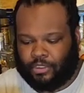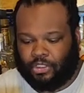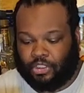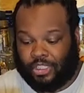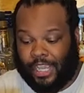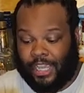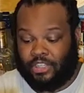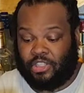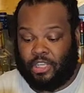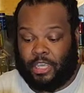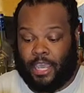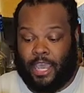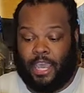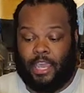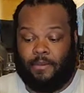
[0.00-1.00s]
Changed the
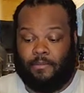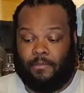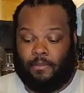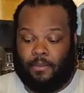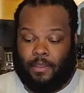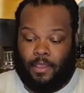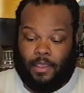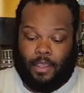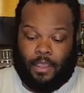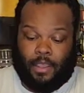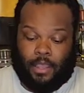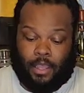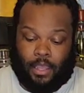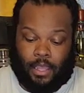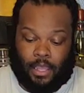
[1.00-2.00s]
game.
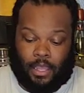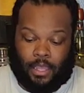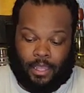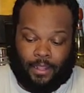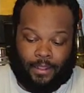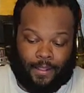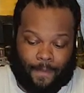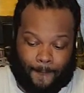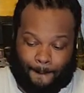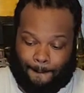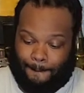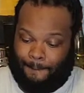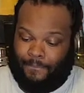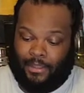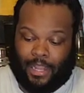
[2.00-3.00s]

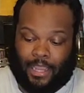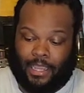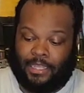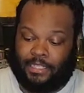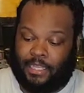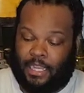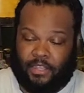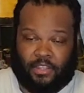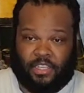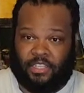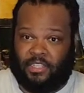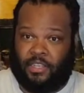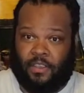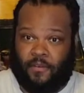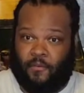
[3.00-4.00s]
Like I said,
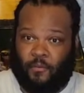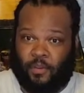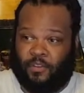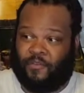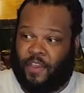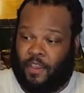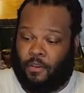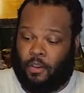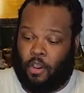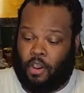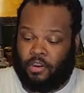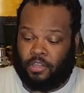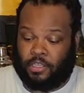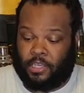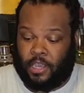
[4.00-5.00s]
this was very
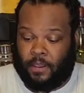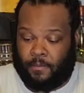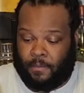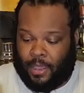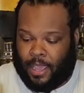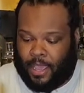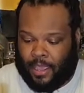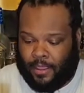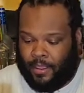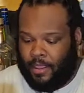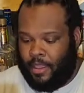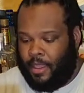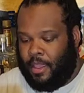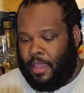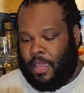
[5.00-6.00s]
hard to come by,
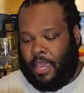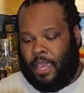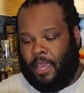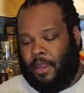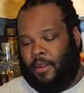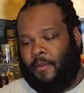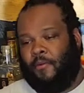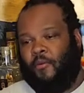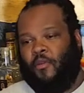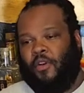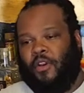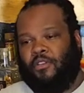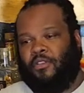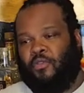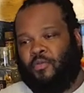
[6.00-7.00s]
and
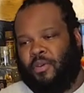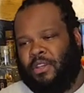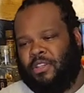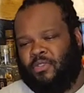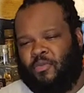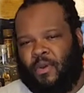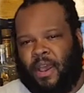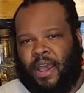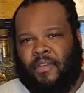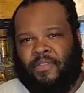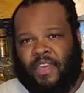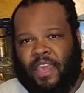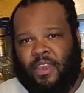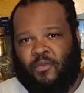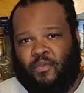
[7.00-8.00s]
the reason why
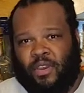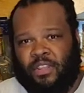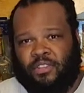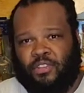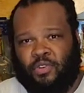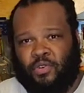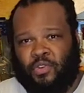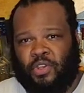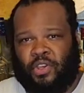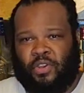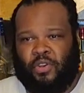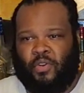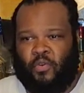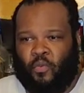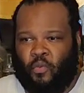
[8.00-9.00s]
they went to
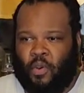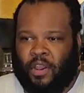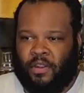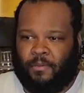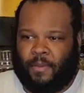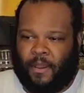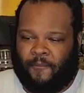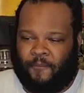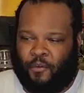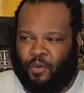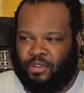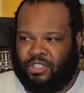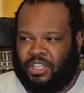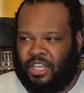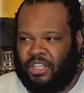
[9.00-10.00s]
the
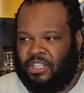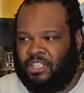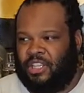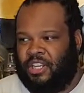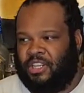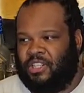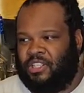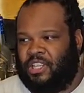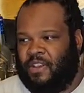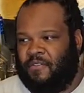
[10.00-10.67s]
1x14 instead of the